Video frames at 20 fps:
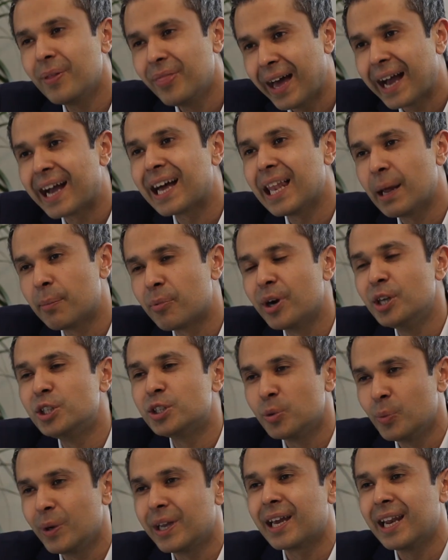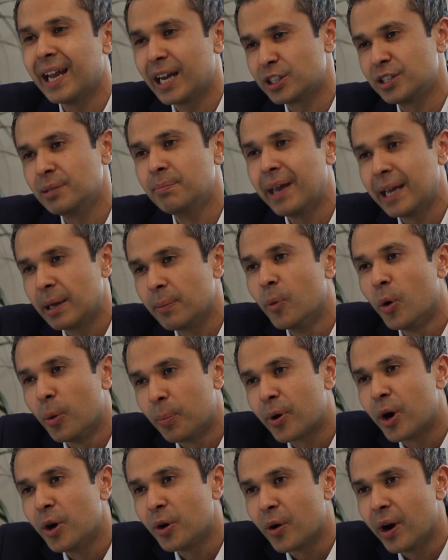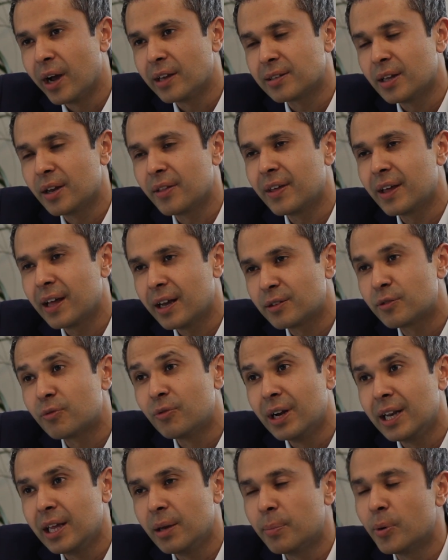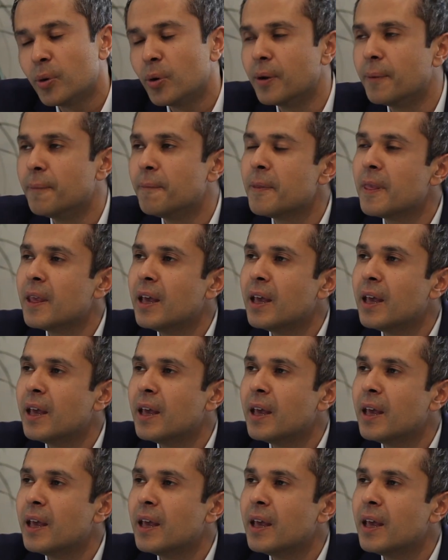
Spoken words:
with that collaboration, we can actually make more progress. And I think that's really important.